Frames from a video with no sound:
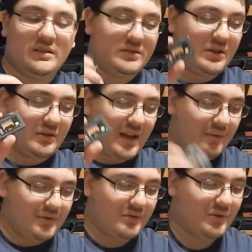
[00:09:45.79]
So
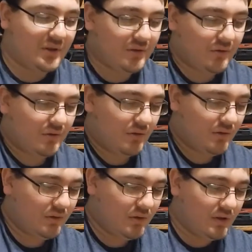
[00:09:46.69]
that one's really cool.
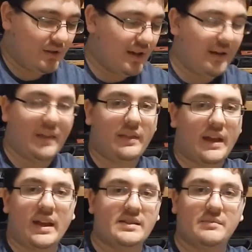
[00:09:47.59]

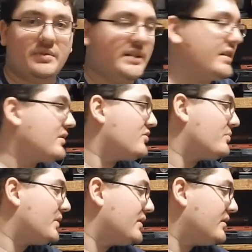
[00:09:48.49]
I guess it plays like the
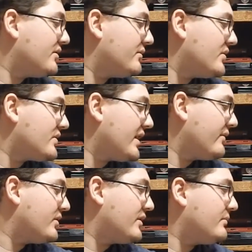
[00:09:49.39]
Super Nintendo version. I
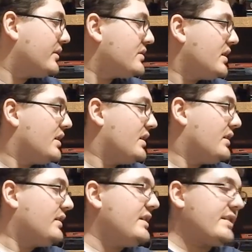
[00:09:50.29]
haven't done much.
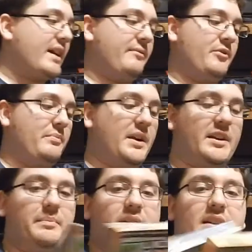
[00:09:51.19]
These I got for
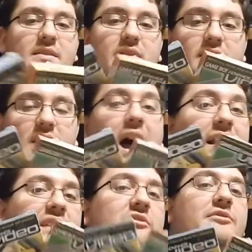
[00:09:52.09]
$1 a piece. Now,
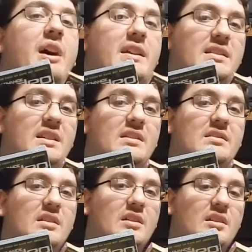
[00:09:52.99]
I didn't find
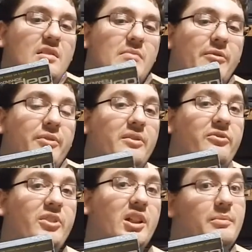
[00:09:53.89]
these. My friend
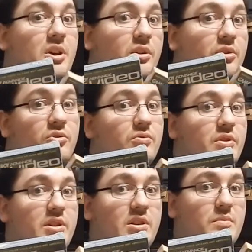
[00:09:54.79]
Philip, who
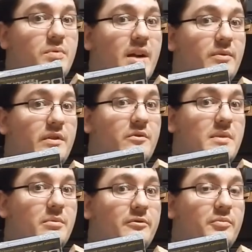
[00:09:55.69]
You probably
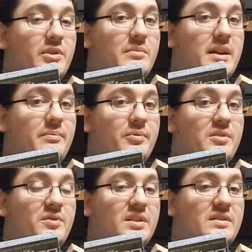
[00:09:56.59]
remember from one of my
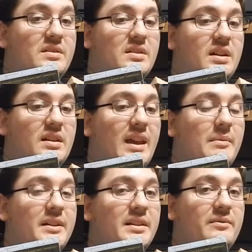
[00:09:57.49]
previous
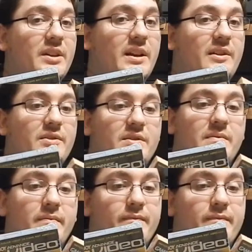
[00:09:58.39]
game hunting videos.